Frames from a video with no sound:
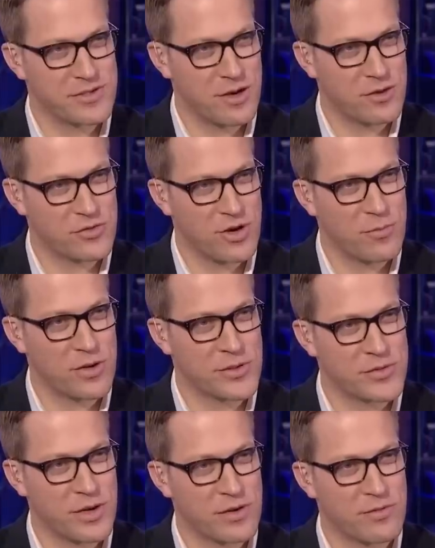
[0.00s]
Donald Trump when he was
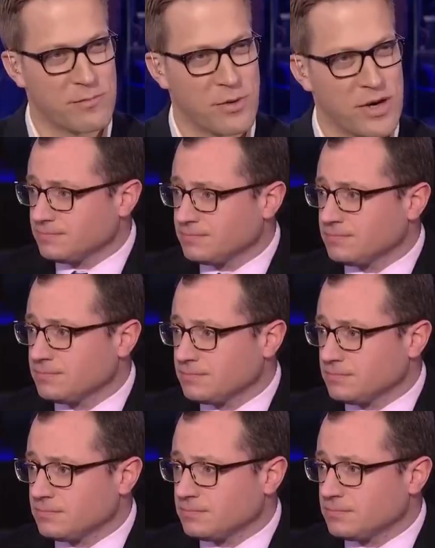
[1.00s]
running for president. Has
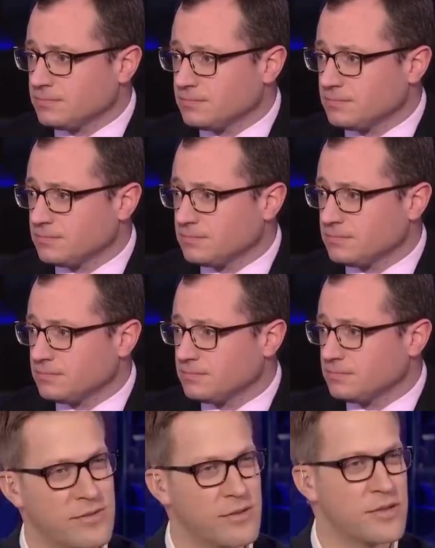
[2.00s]
the president weighed in
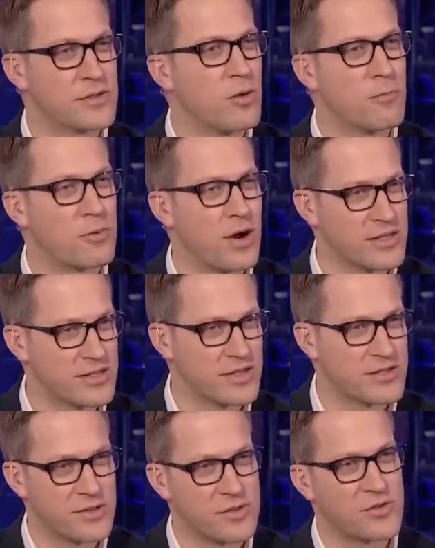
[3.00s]
on this whole process,
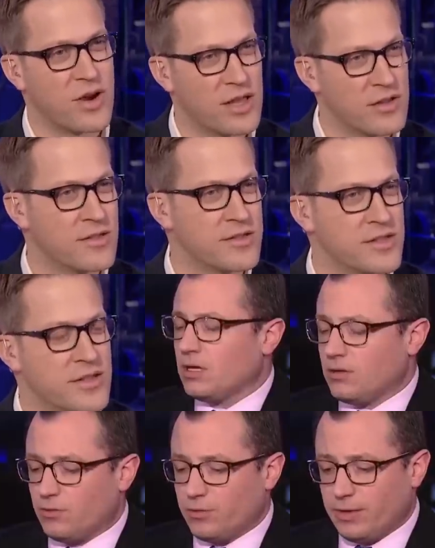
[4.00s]
on the trial and on the
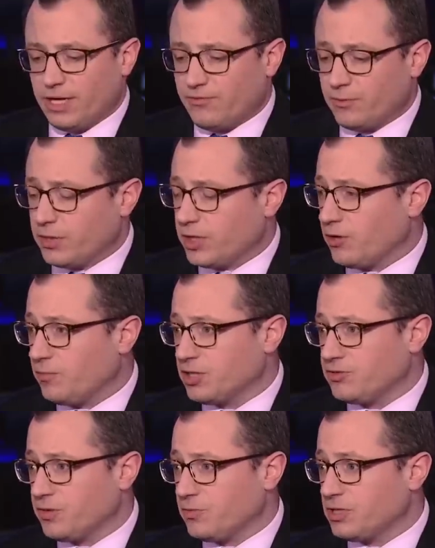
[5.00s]
sentencing? We haven't really heard
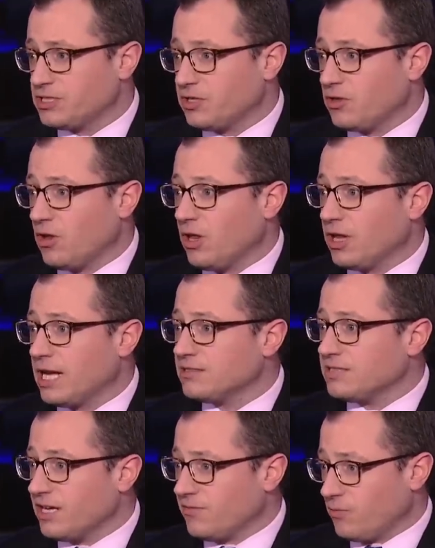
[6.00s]
much from the president at all
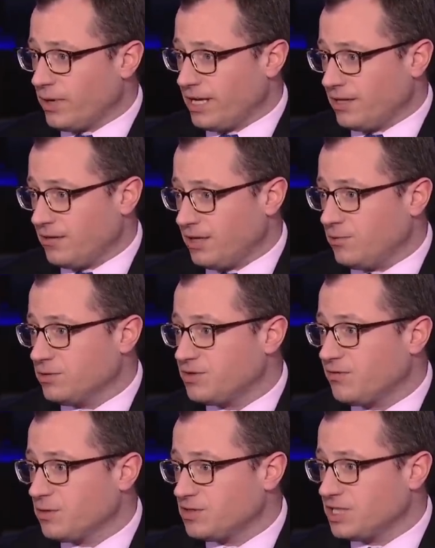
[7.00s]
outside of when he
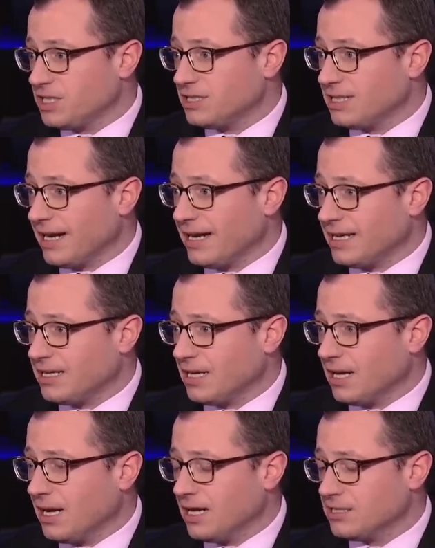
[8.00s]
was first indicted.
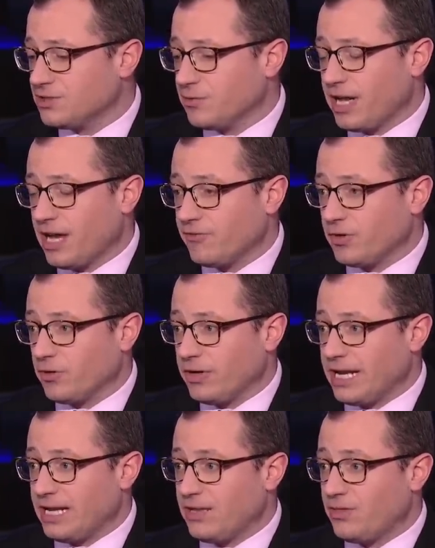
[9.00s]
Uh, so we haven't
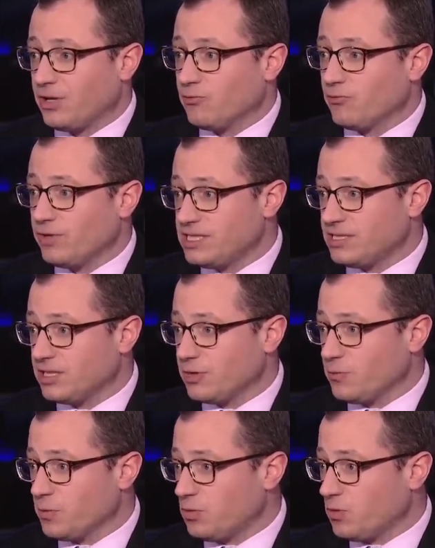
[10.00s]
heard anything
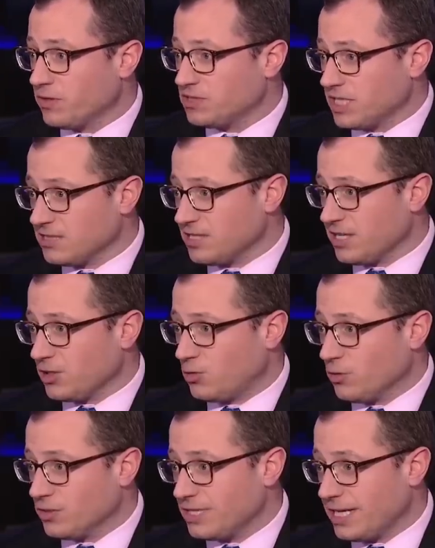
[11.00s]
recently. Reporters outside of
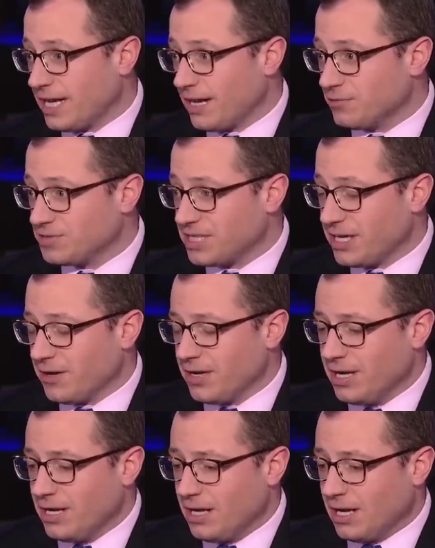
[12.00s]
court today, I was there.
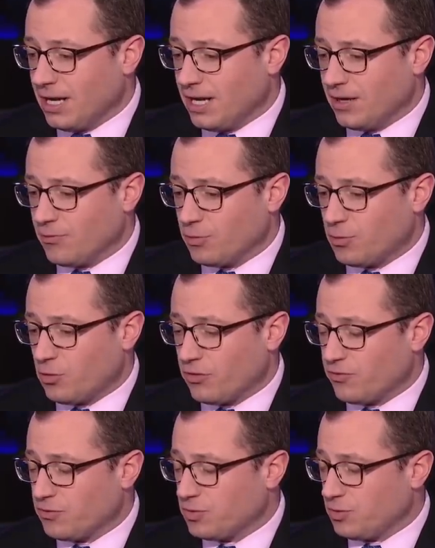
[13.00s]
Uh,
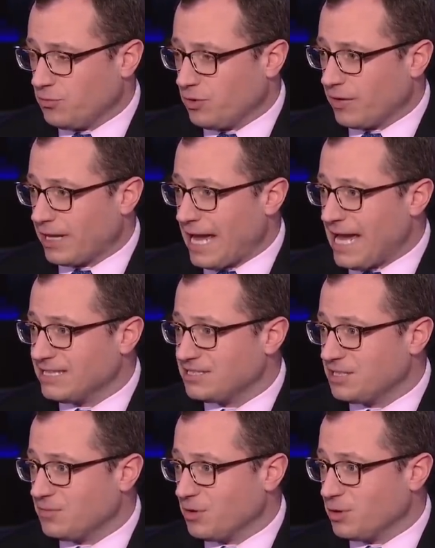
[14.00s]
reporter from Bloomberg
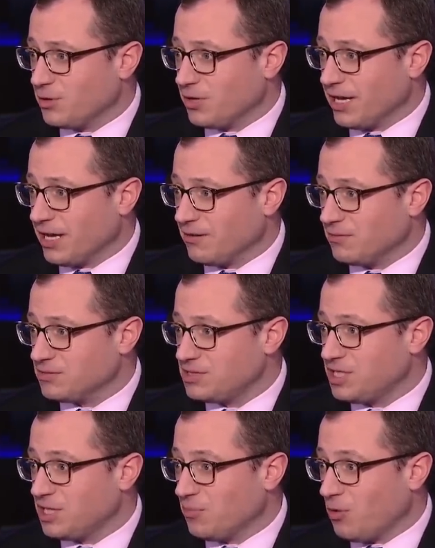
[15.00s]
asked him, Are you going to
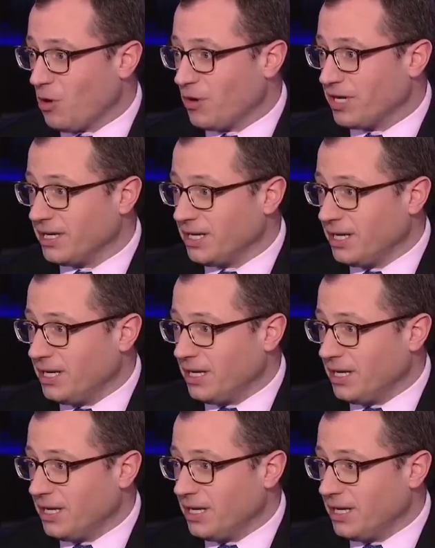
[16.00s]
seek a pardon?